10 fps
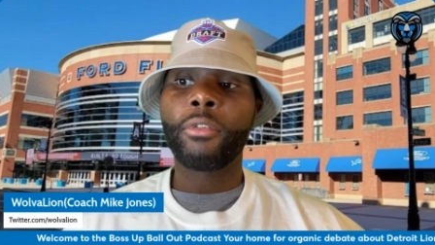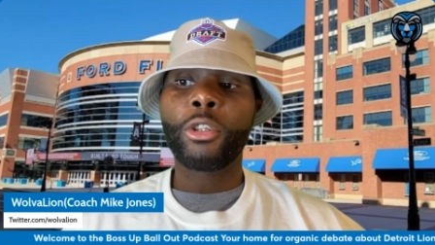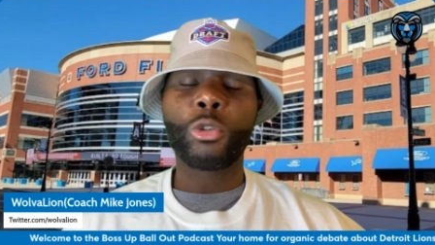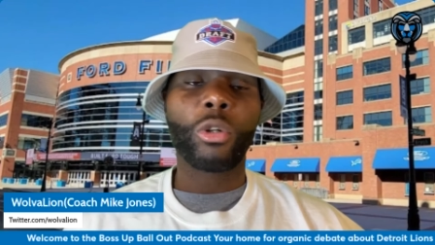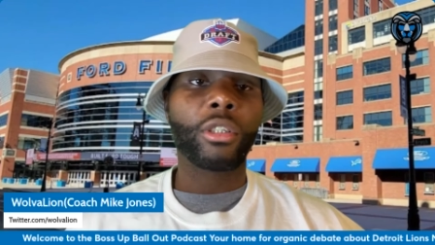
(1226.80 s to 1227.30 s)

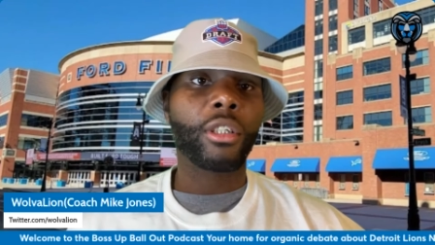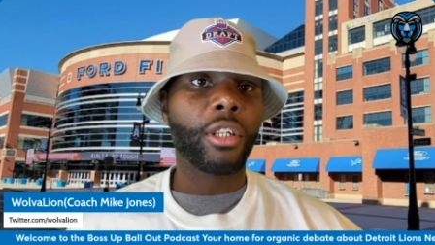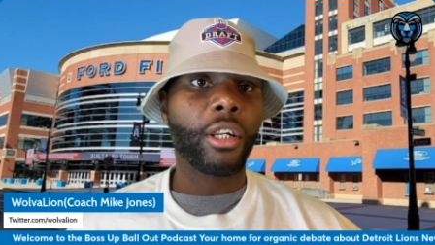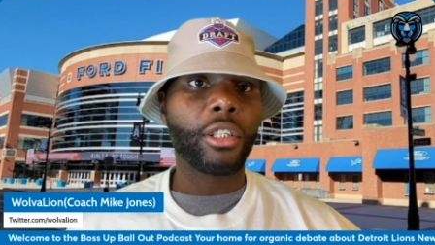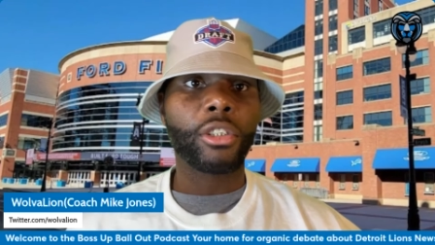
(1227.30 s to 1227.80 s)
addressed the
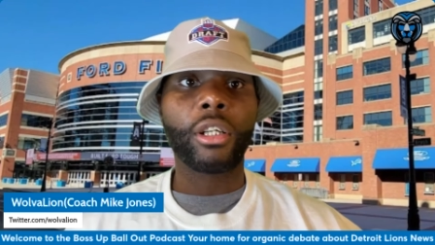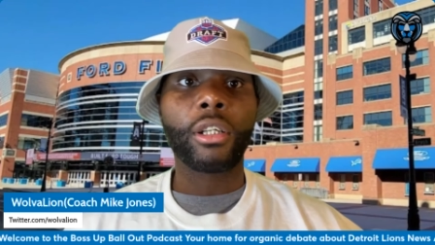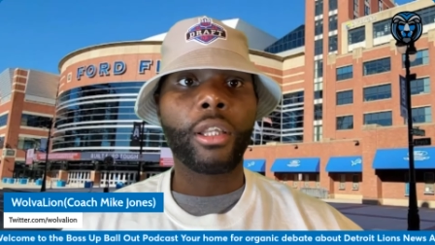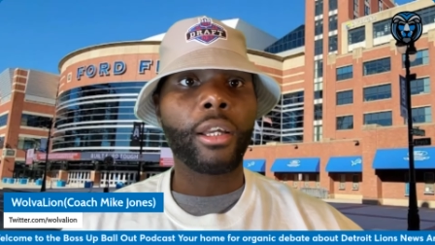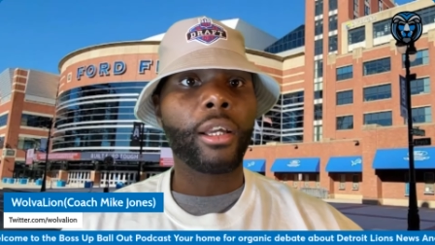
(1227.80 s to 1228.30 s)
Chase
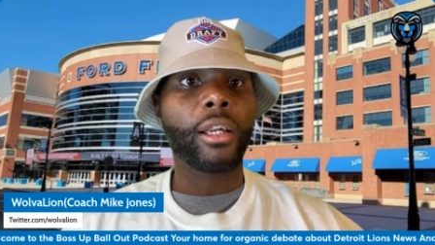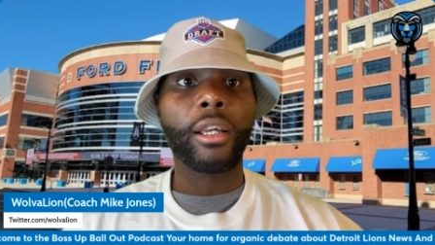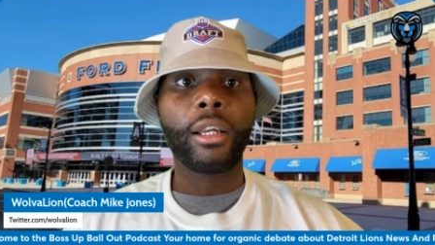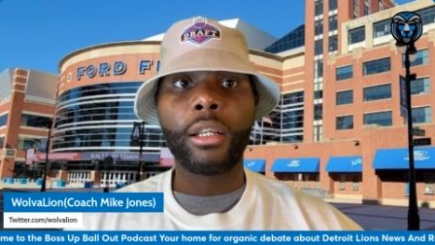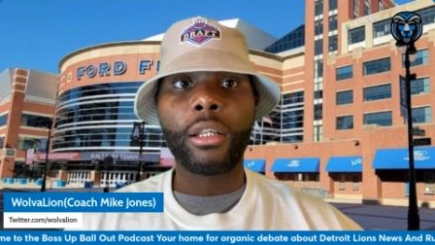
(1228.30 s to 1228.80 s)
Young thing
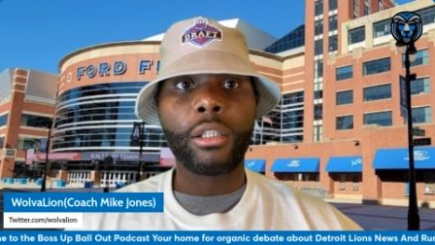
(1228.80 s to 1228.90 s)
again,